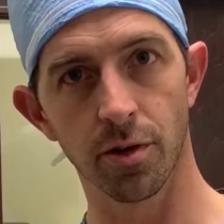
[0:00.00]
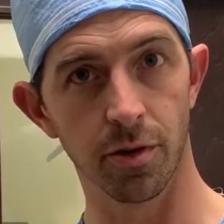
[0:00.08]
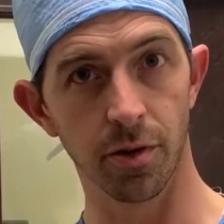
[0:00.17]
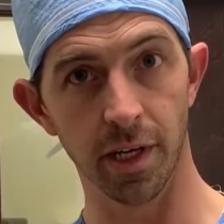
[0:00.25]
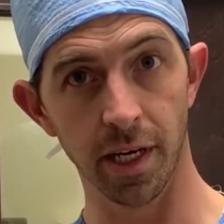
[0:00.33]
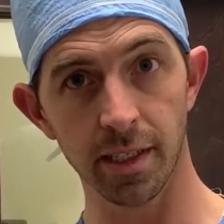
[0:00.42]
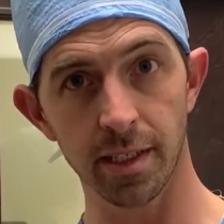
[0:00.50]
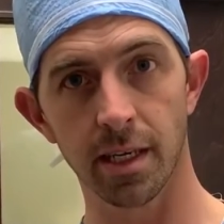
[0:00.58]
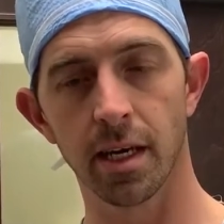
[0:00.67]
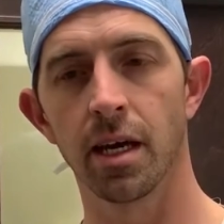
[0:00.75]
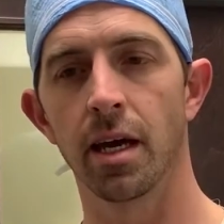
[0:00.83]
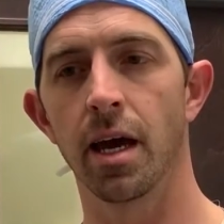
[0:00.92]
her new disc
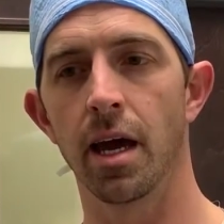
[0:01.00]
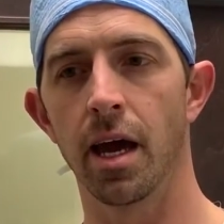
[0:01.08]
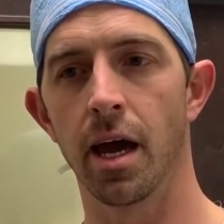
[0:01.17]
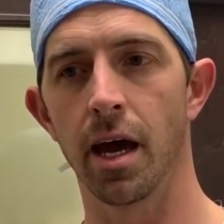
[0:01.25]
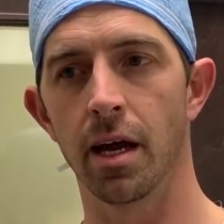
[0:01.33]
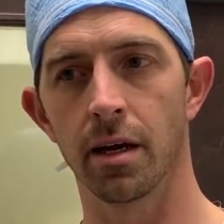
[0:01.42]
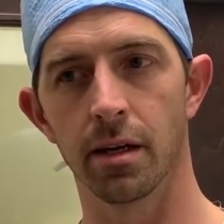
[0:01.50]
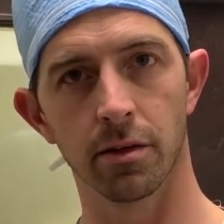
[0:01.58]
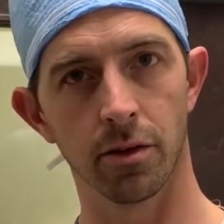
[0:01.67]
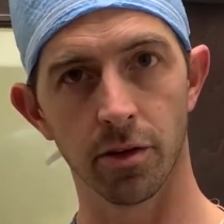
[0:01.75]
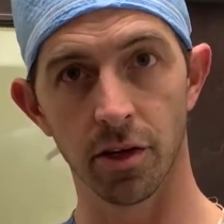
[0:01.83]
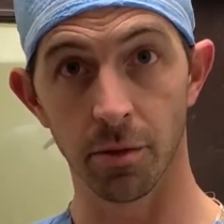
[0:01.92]
and
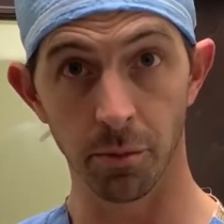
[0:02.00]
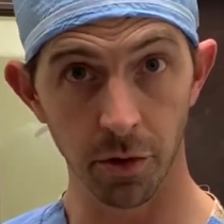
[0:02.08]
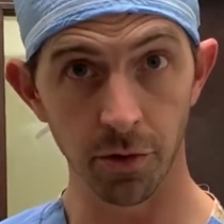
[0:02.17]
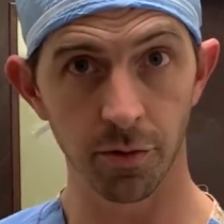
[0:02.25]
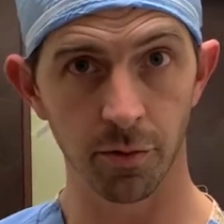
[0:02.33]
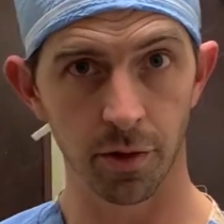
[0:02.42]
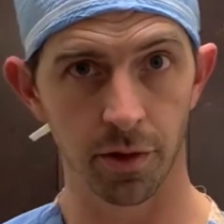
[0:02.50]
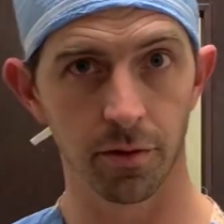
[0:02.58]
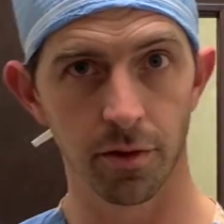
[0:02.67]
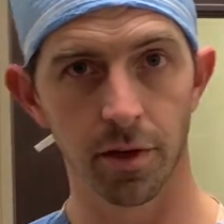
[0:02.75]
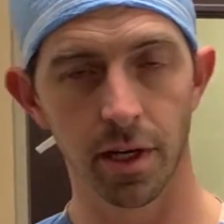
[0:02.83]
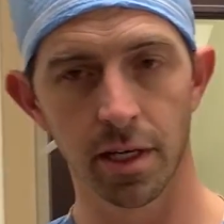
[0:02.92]
learning to move with her
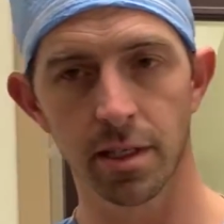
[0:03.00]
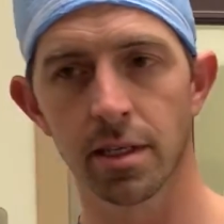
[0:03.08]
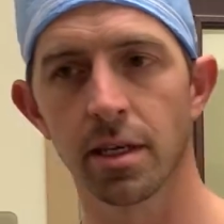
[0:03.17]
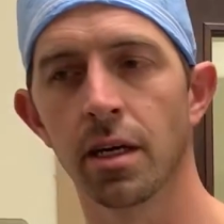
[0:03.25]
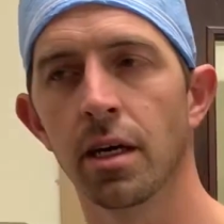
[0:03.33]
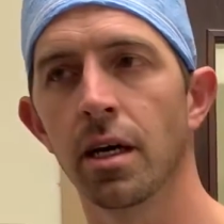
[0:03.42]
new disc.